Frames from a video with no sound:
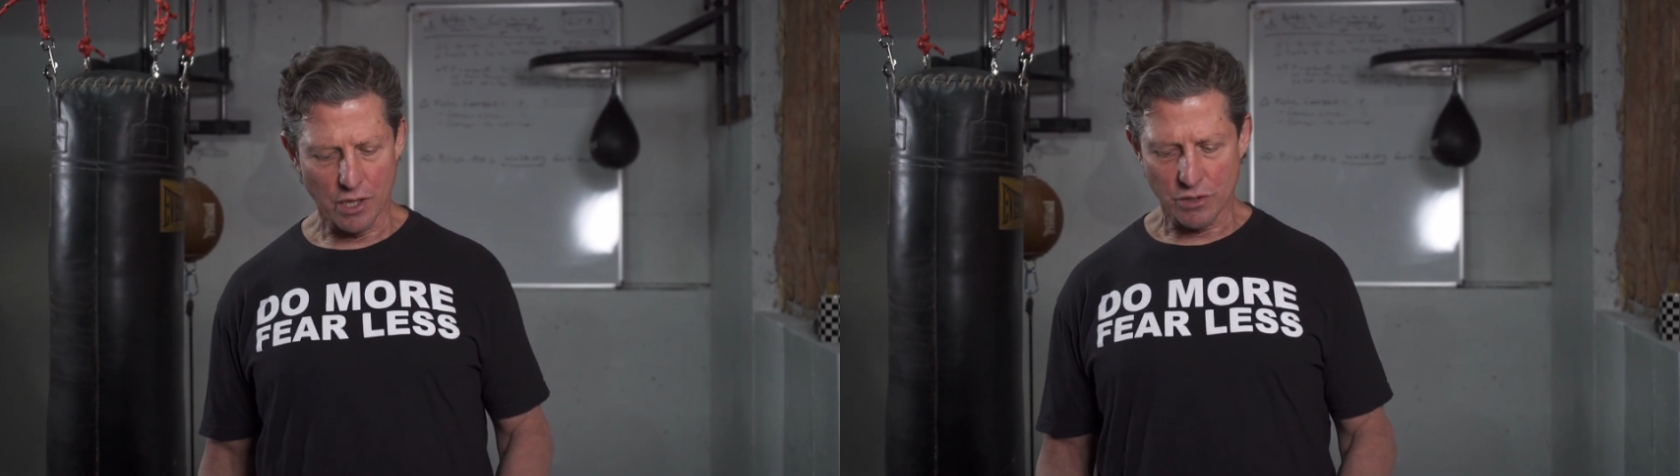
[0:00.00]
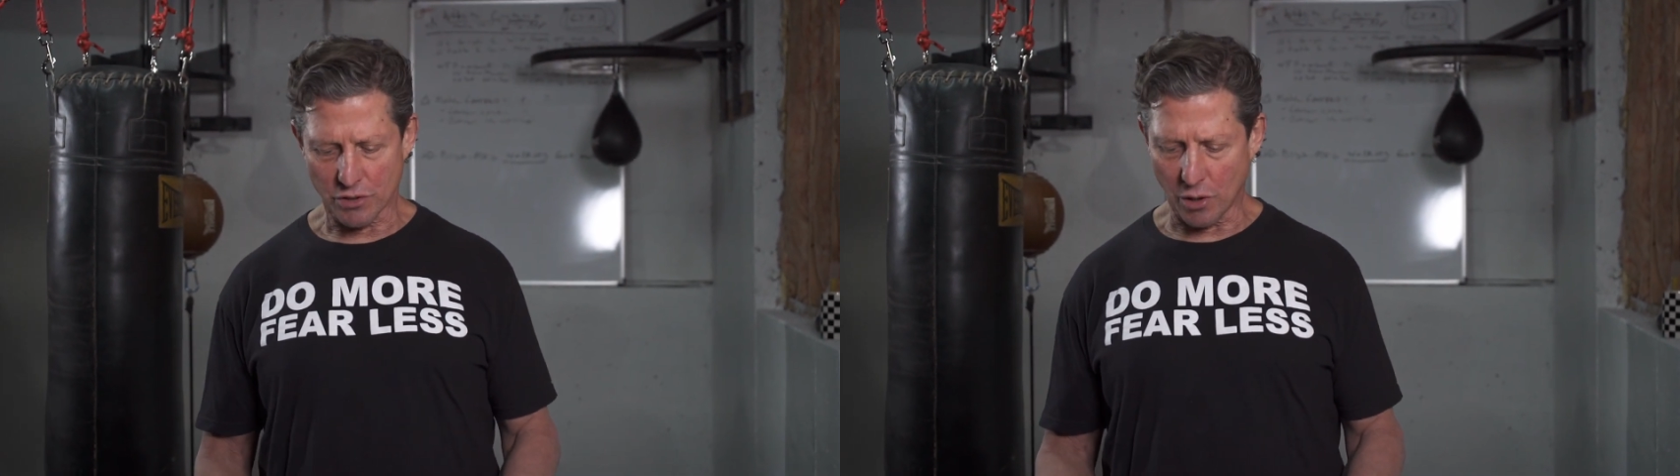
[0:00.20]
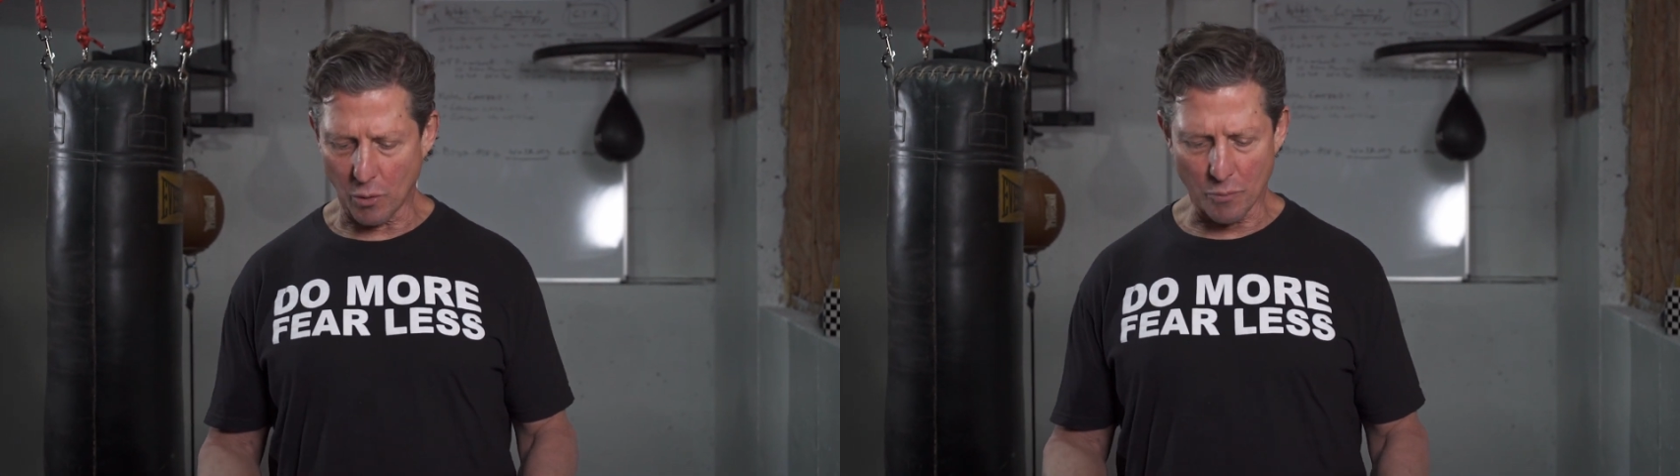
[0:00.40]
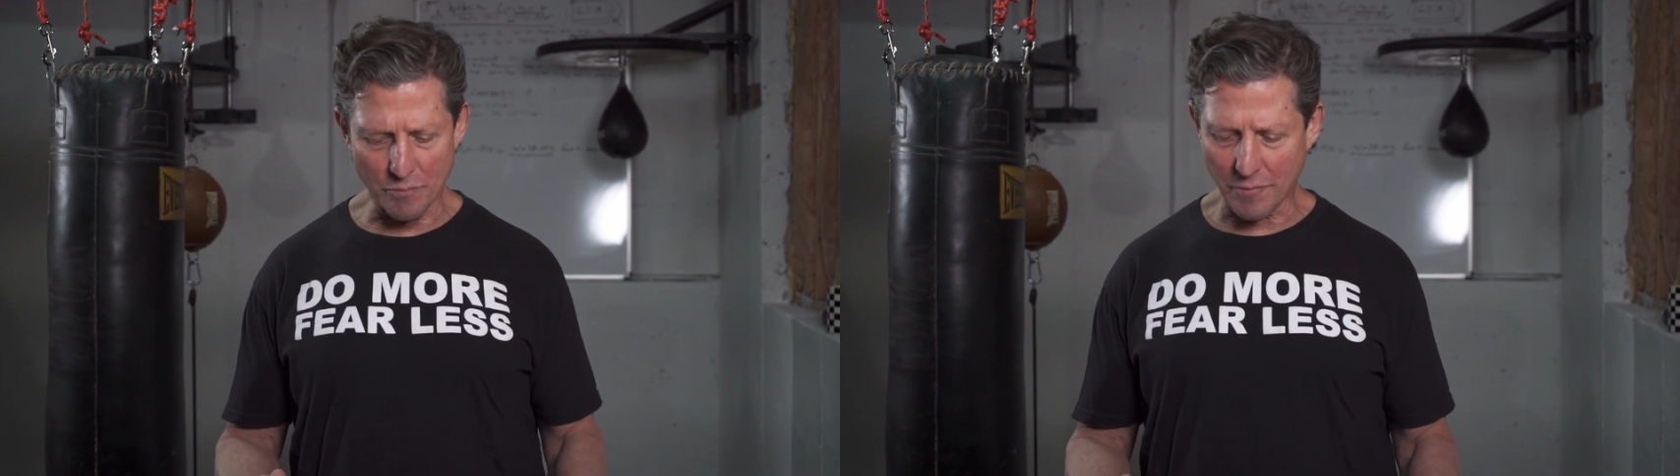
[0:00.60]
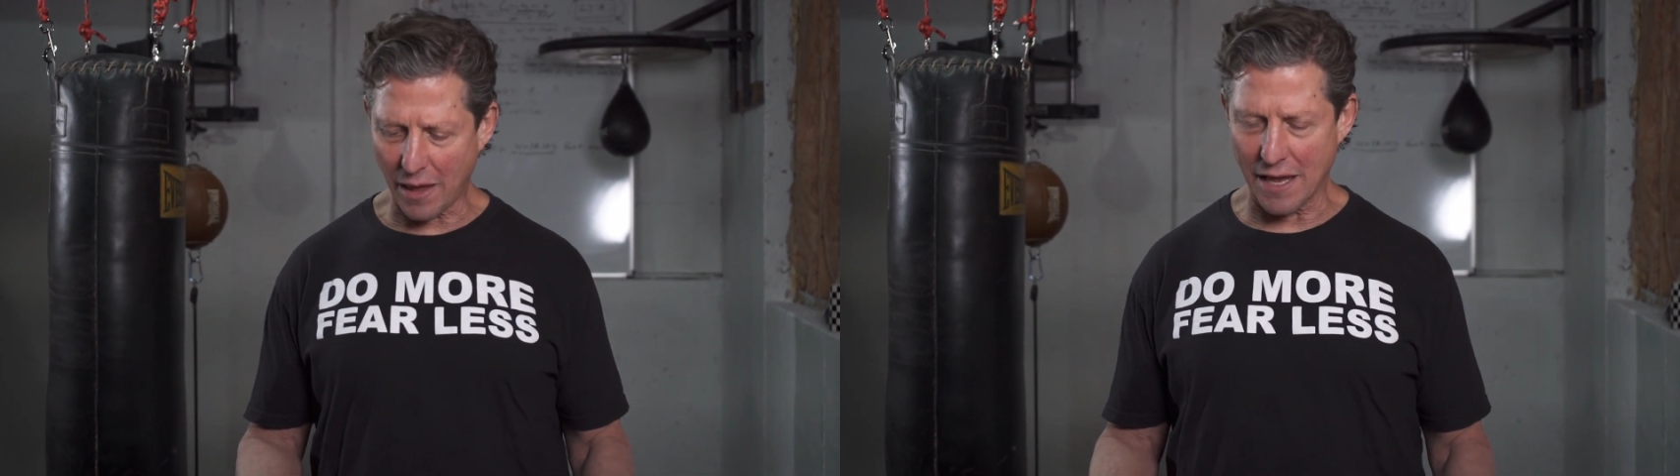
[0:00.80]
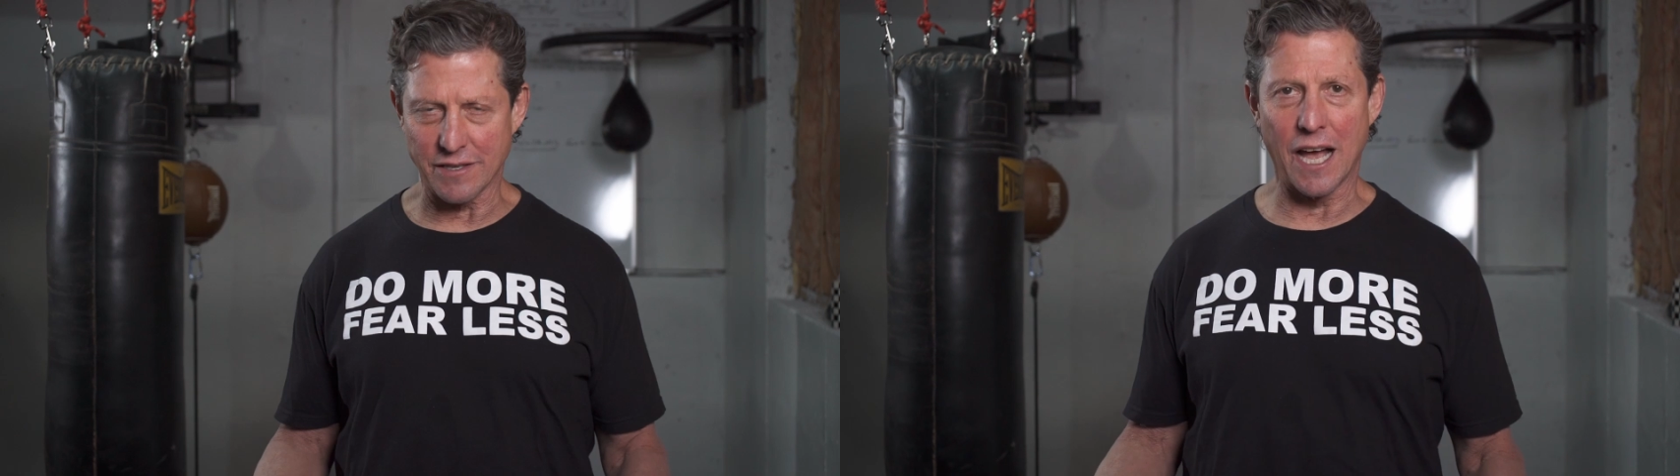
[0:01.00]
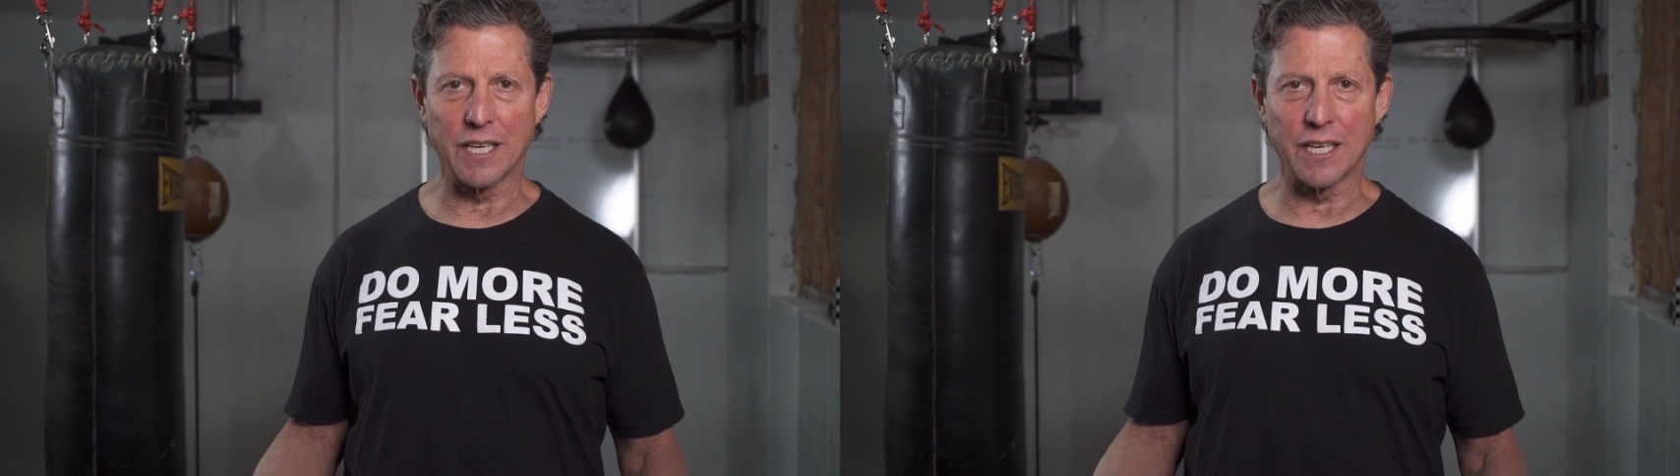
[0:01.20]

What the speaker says: So as I